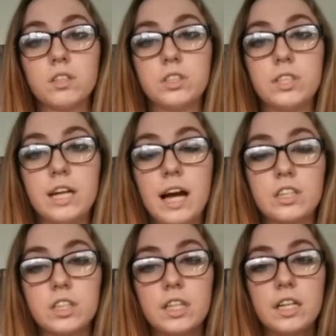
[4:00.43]
she
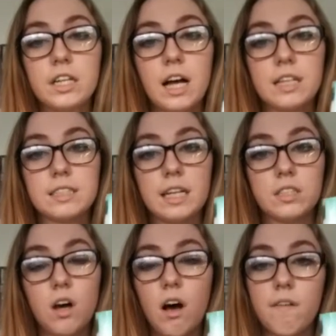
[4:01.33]
actually got
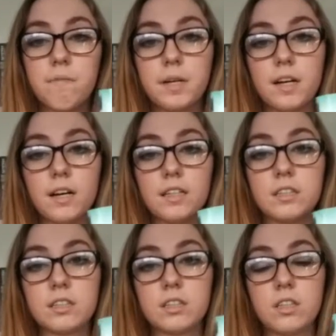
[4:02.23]
sent off
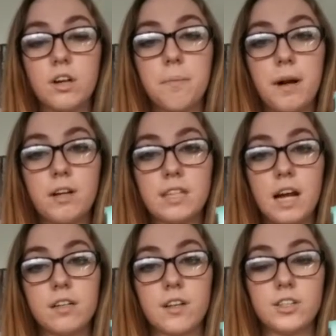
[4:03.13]
because her parents
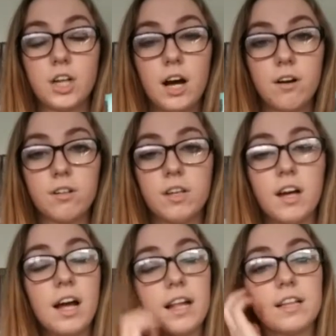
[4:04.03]
had another child.
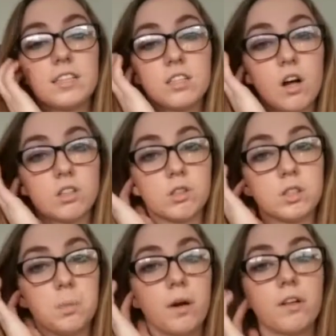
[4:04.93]
And this is also a
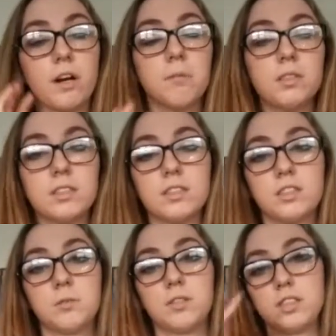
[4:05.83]
spoiler. I'm
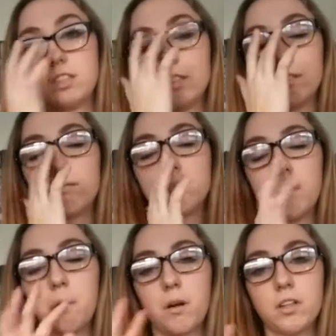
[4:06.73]

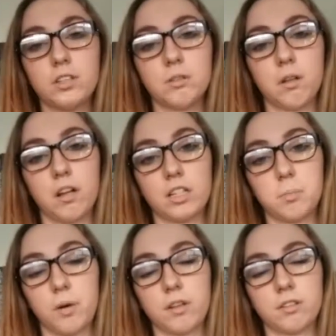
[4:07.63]
going to do a lot of
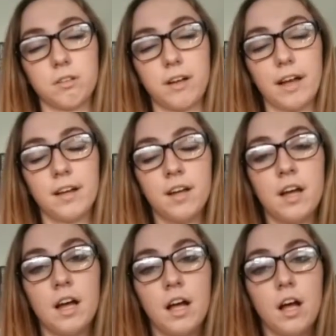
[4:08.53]
spoilers, okay?
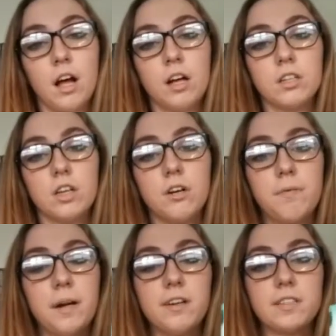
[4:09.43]
Her
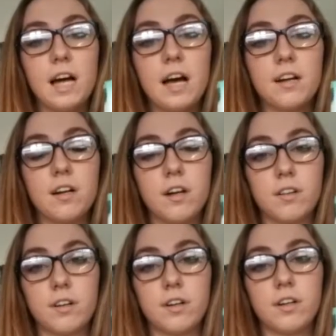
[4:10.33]
parents had
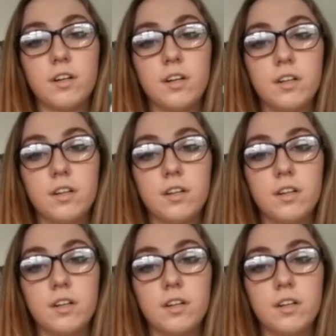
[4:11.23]
another,